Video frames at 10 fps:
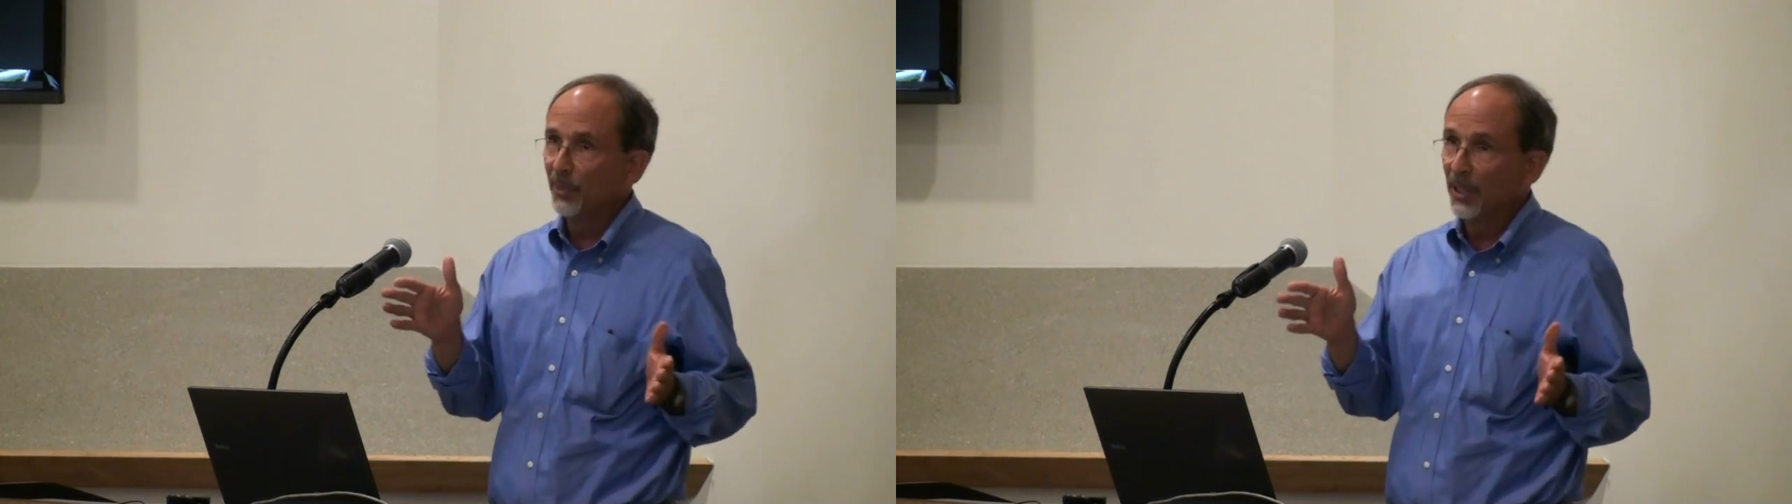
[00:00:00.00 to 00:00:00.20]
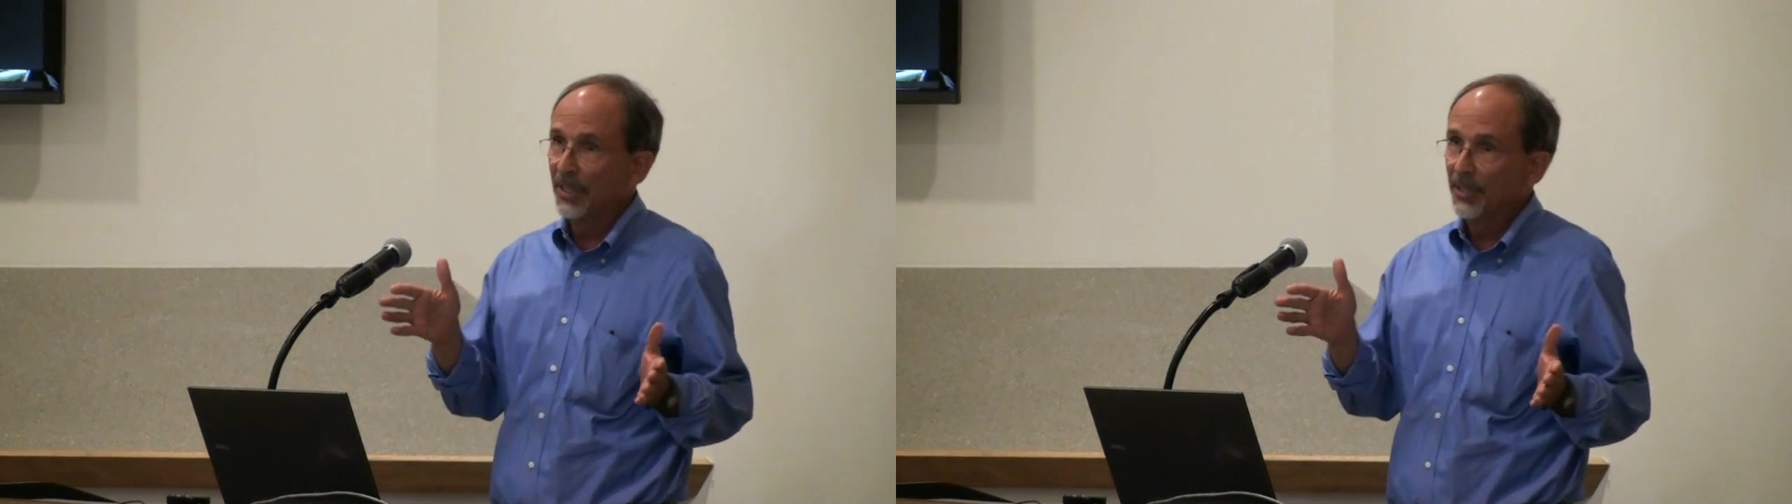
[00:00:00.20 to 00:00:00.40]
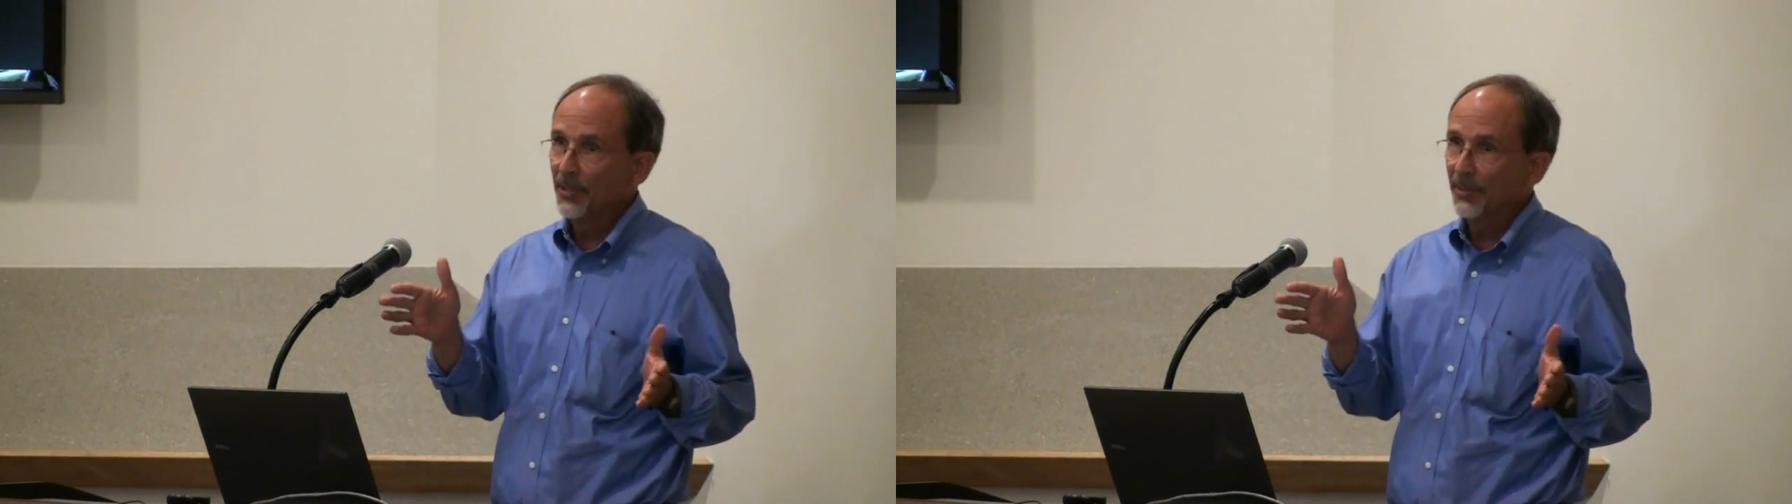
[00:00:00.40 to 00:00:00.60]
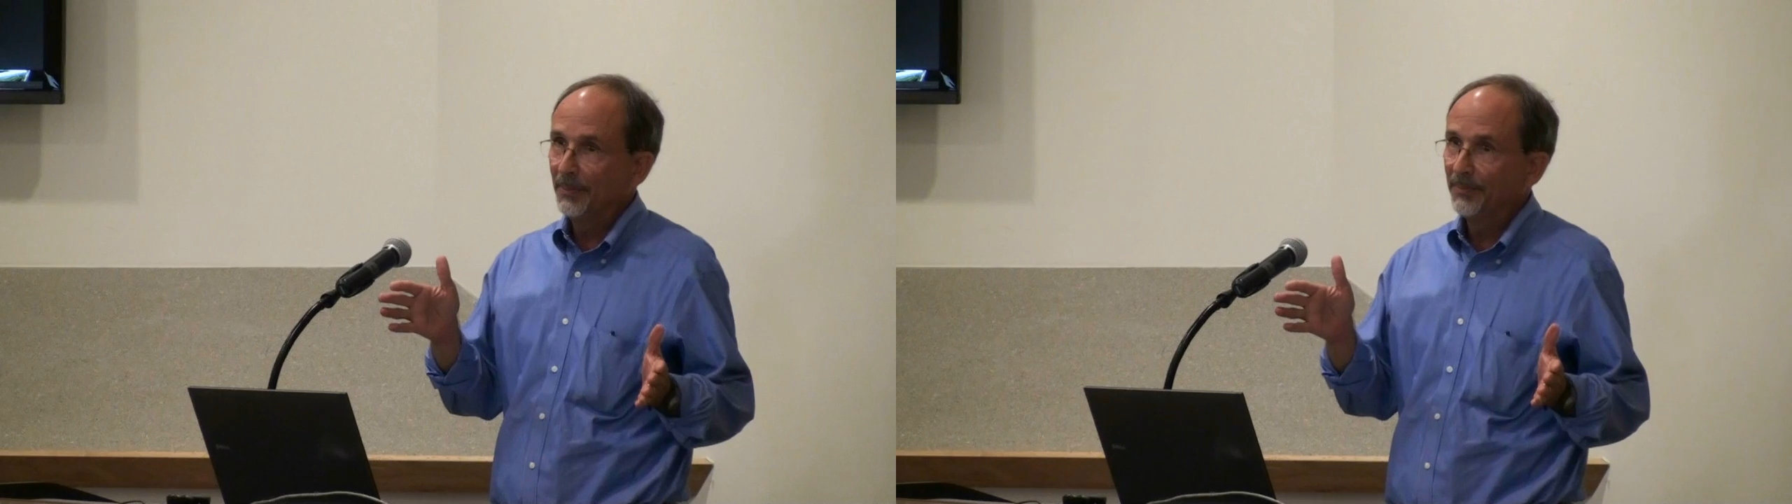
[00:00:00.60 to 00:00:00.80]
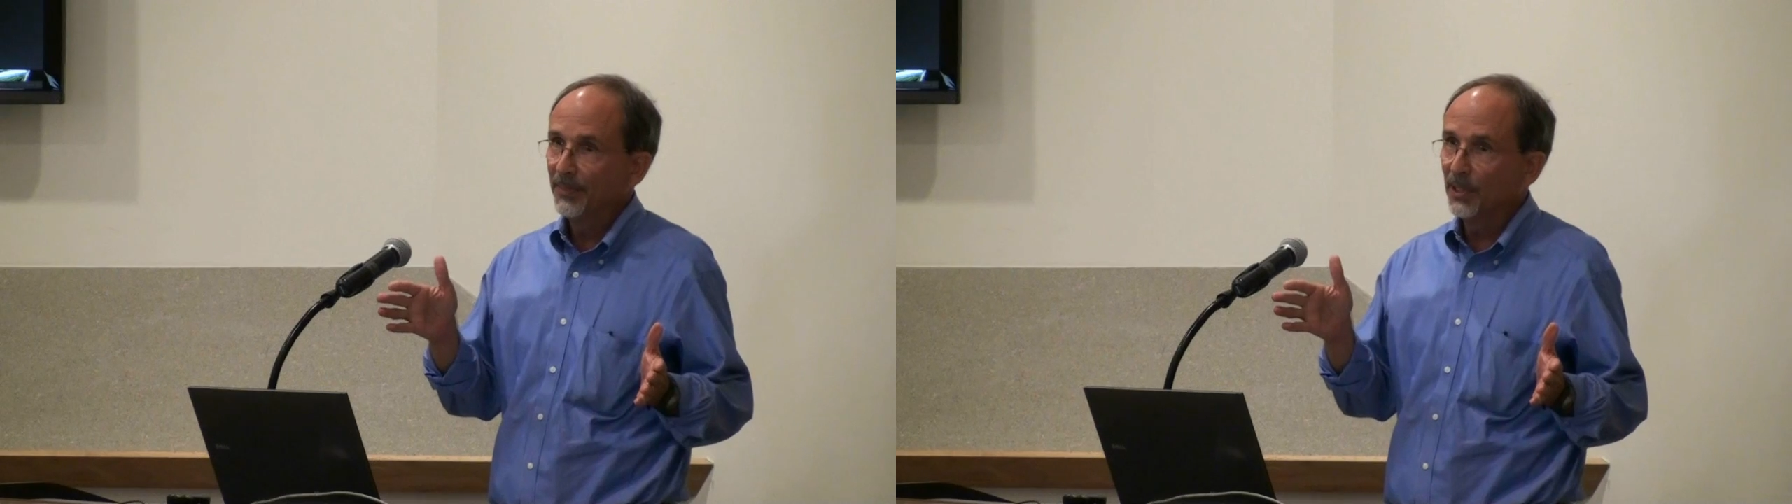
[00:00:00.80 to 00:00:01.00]
burns
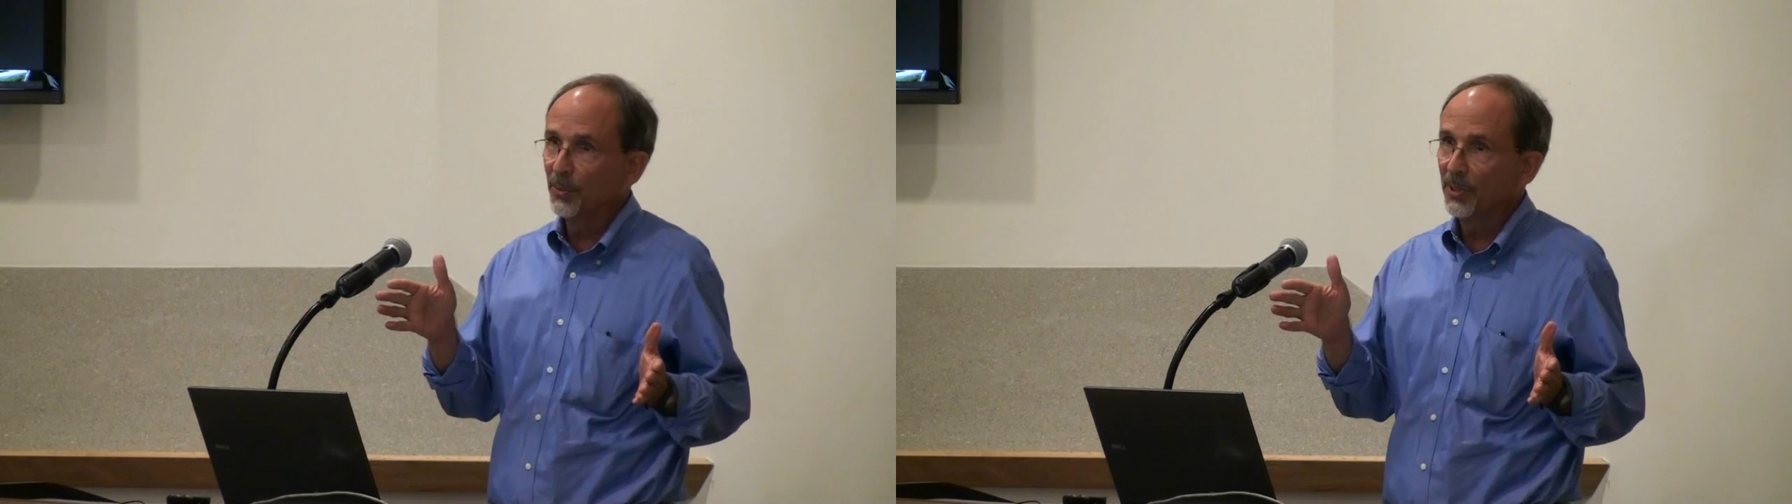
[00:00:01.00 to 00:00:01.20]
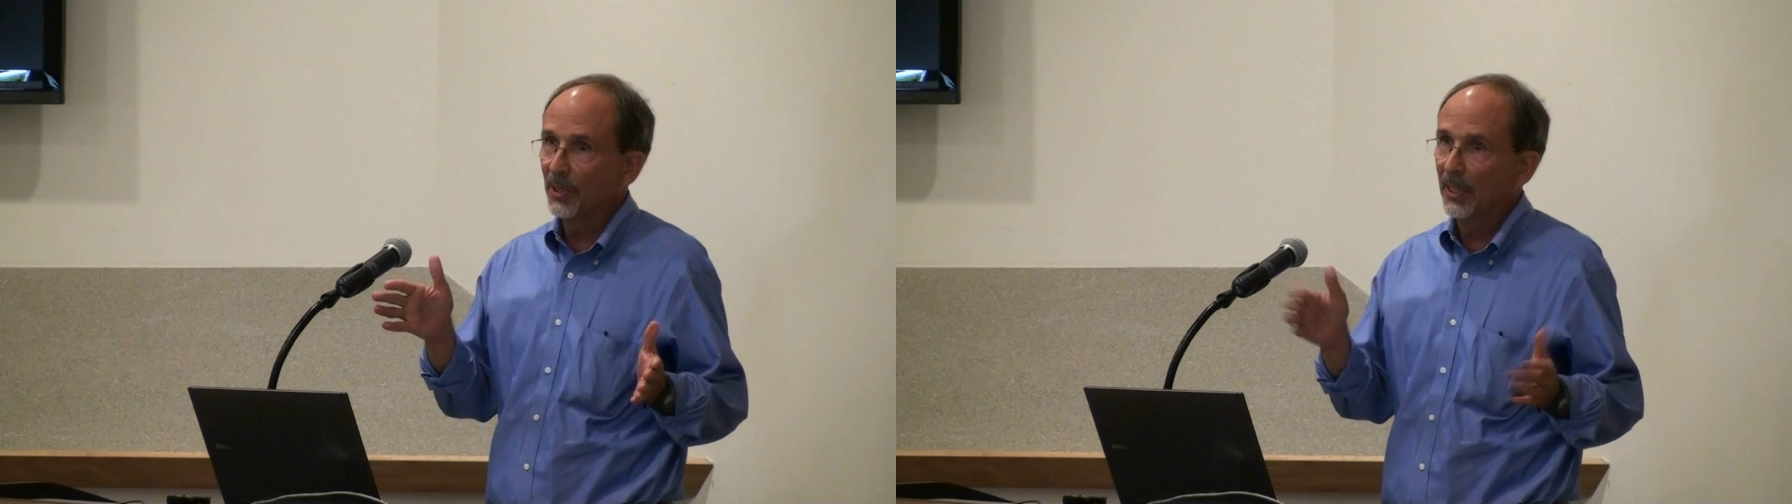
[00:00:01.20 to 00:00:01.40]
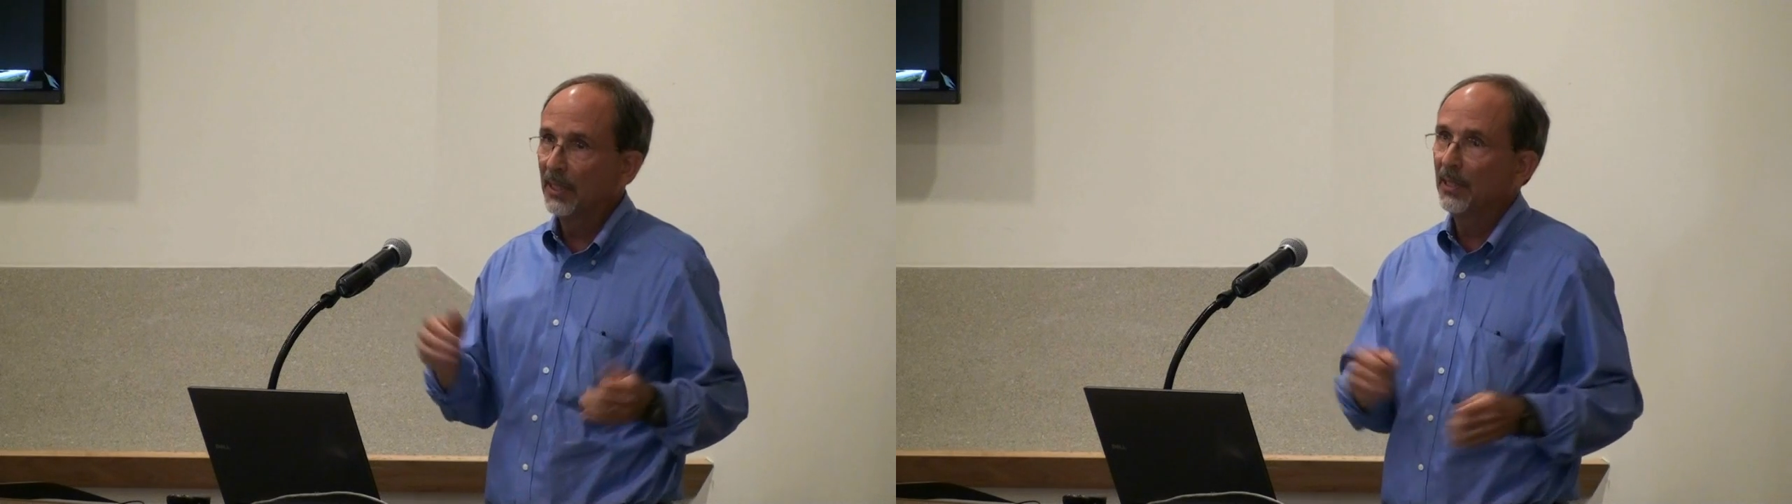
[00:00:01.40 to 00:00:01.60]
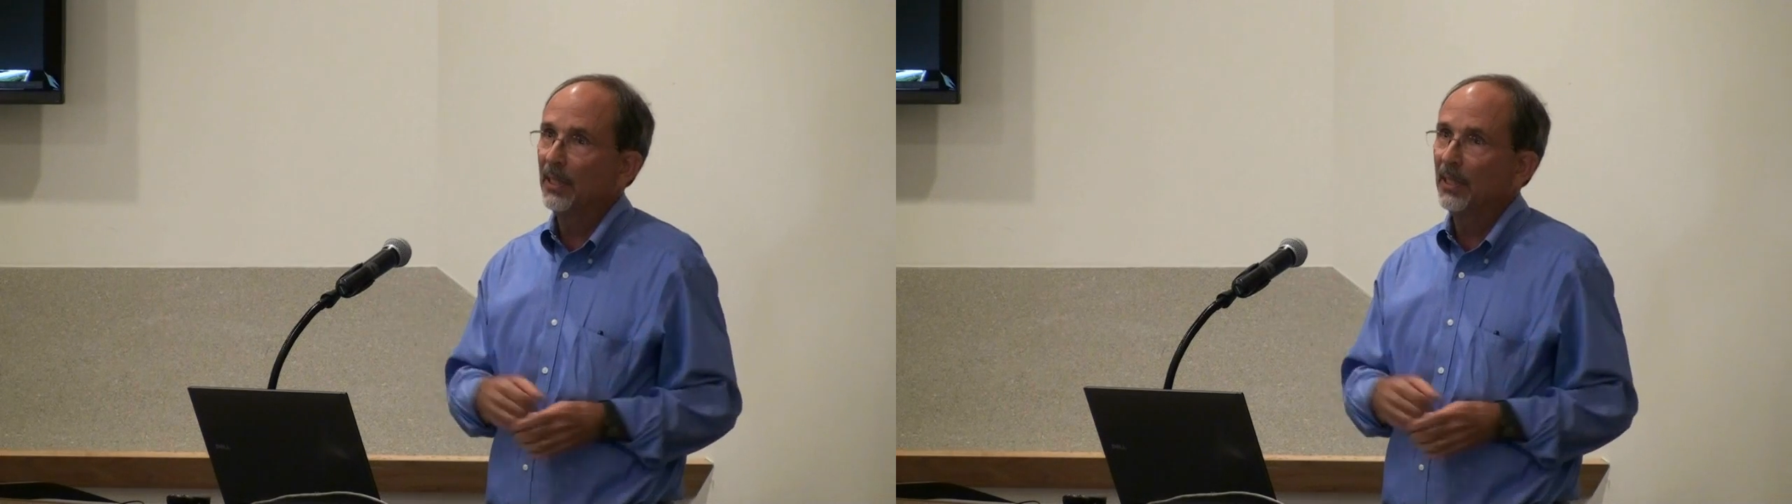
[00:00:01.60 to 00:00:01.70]
since we started,